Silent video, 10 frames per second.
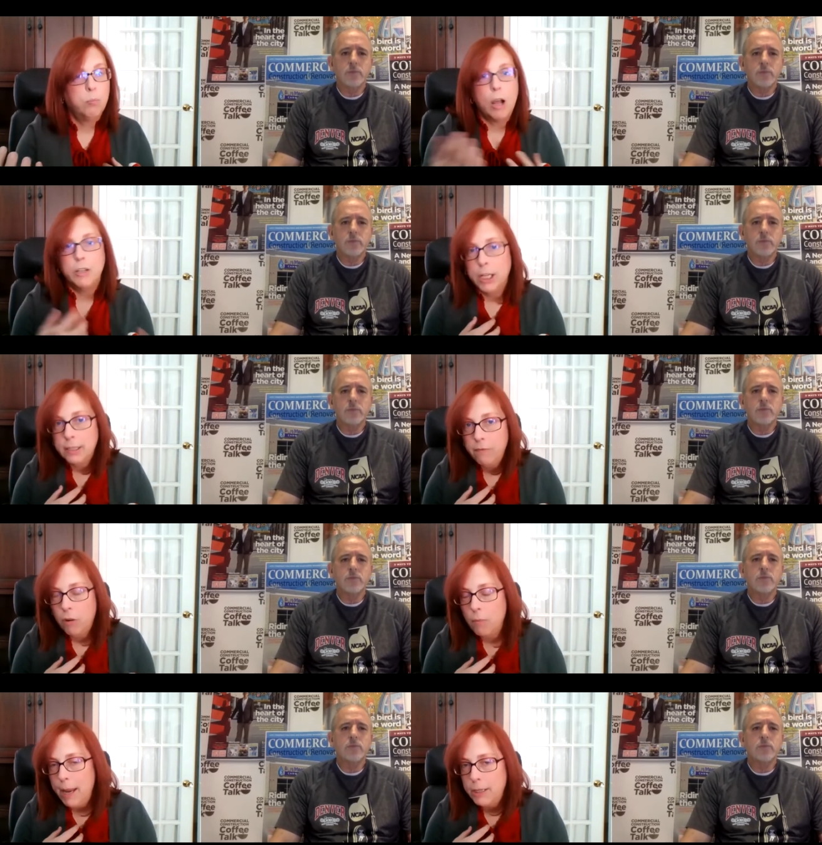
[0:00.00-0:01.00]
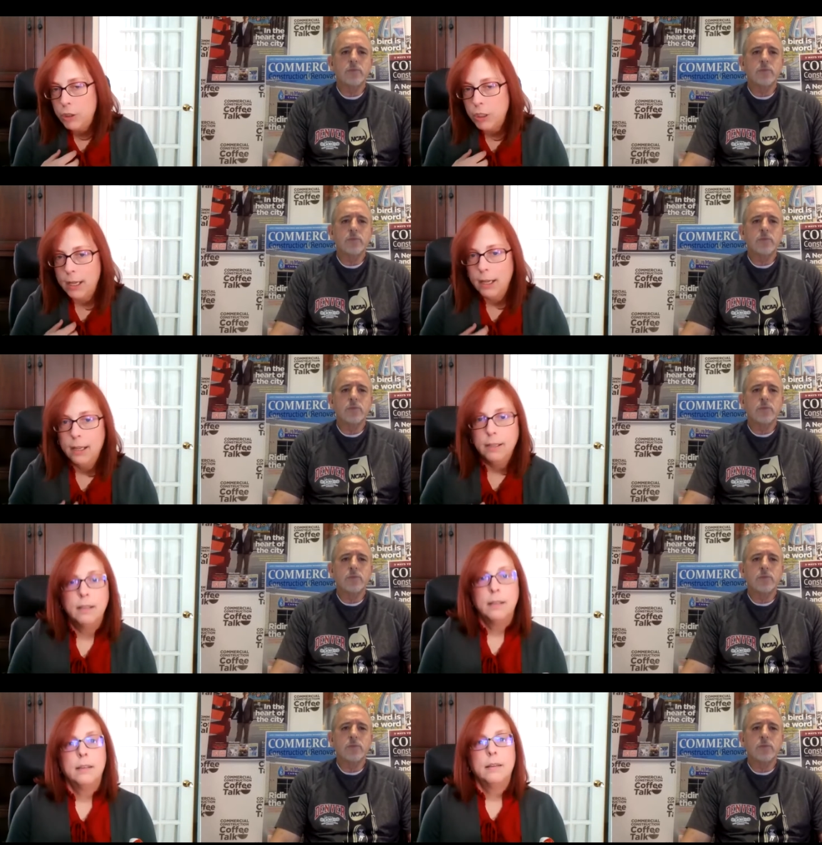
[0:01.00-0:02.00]
Speaker 1: project
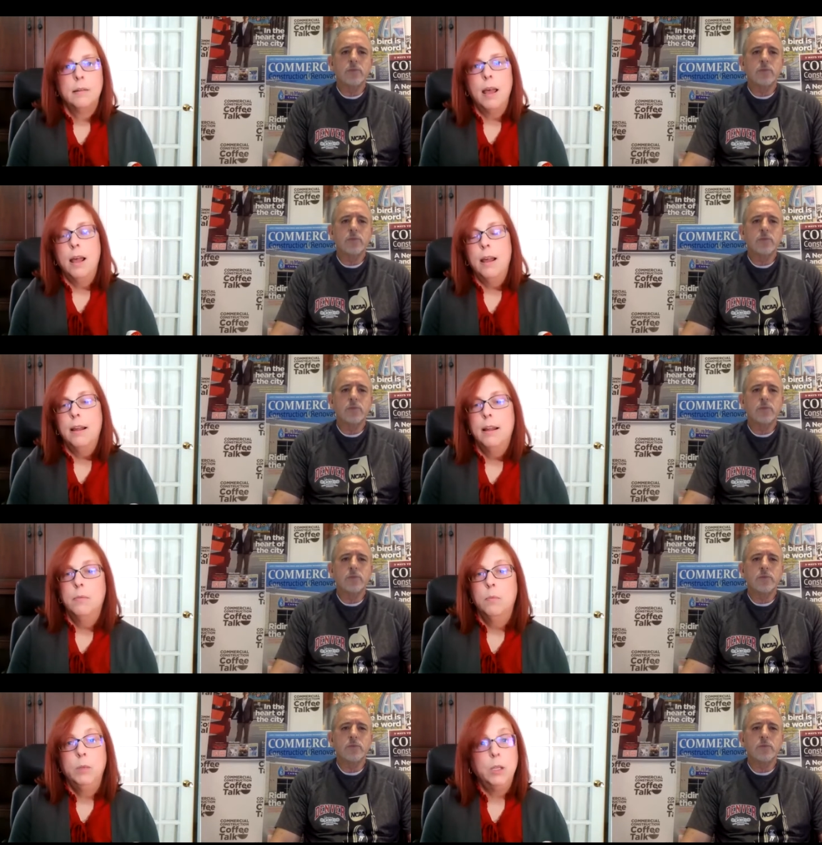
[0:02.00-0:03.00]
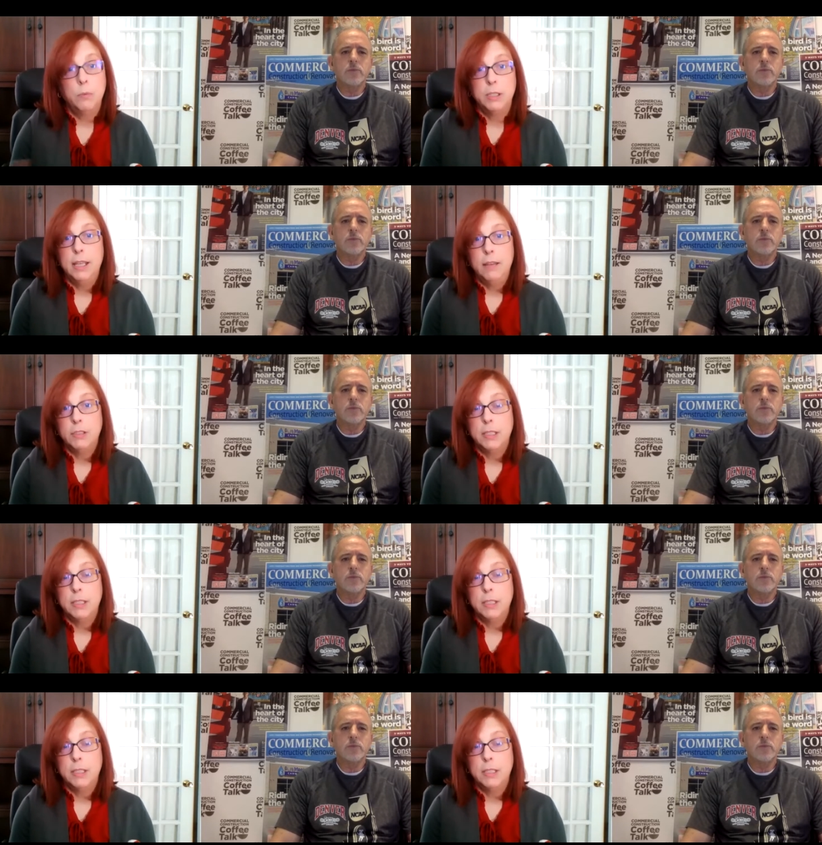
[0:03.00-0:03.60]
information. Uh, you know, we save a